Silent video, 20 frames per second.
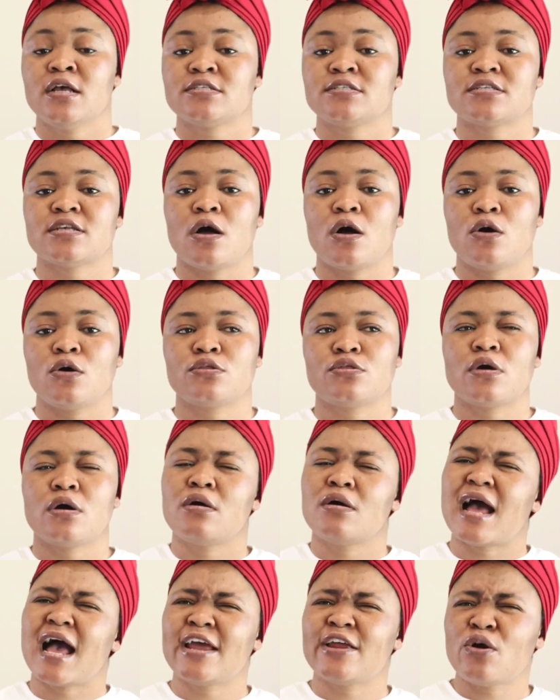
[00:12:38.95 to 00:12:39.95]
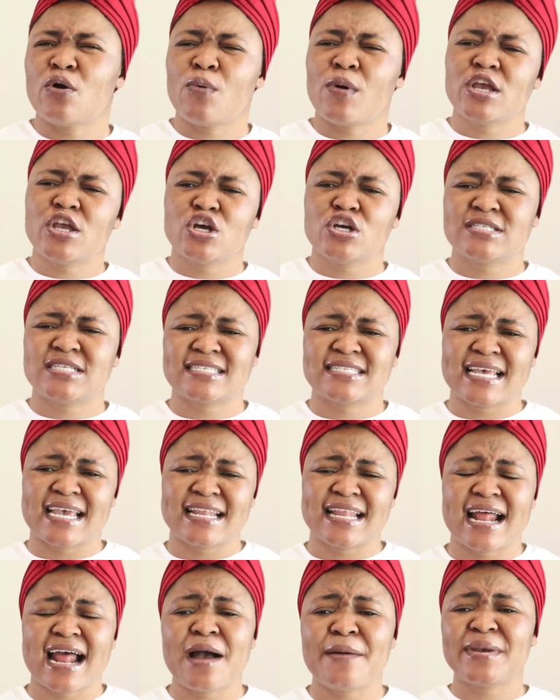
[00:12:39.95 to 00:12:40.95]
so don't I don't want you to
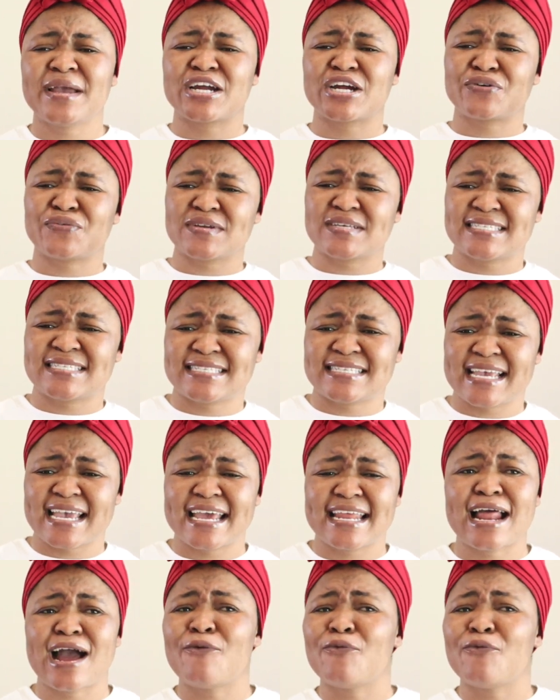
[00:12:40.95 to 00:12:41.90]
say that I'm a Christian